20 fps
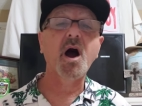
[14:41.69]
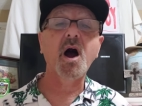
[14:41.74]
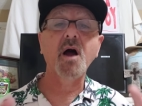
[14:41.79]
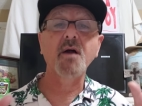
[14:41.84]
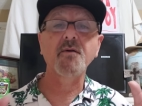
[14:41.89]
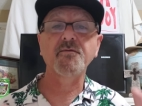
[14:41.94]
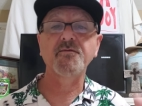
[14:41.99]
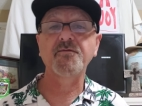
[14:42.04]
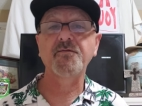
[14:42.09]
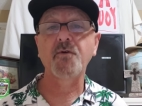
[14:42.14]

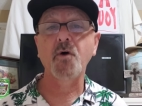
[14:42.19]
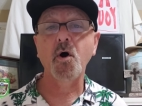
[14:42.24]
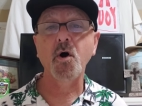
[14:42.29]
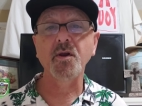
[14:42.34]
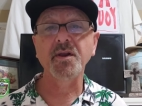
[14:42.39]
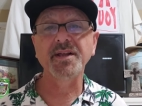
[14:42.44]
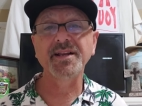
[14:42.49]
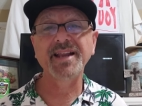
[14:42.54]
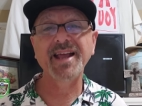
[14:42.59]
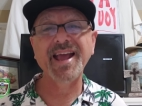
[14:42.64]
are
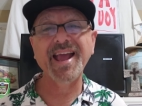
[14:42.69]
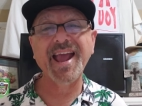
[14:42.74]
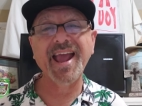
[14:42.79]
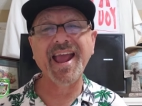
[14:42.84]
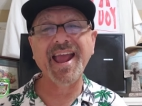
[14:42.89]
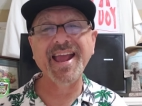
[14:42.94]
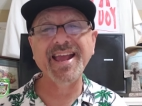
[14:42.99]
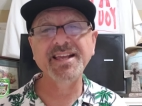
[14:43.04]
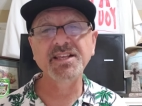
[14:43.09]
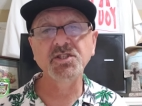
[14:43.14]
fallen
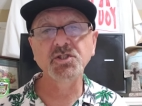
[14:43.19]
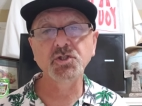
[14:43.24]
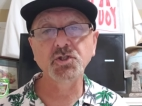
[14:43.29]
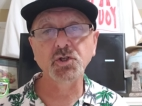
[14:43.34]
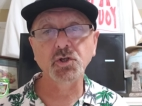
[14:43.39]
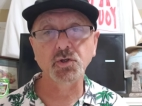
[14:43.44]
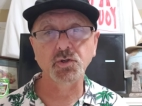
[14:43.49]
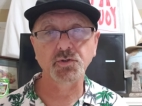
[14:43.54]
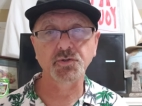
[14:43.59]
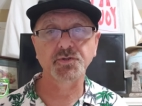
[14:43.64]

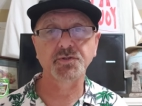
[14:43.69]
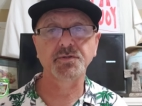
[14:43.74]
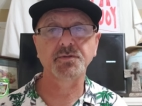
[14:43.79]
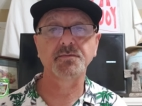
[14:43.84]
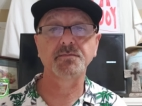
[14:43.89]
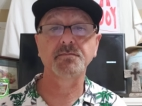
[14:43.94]
angels?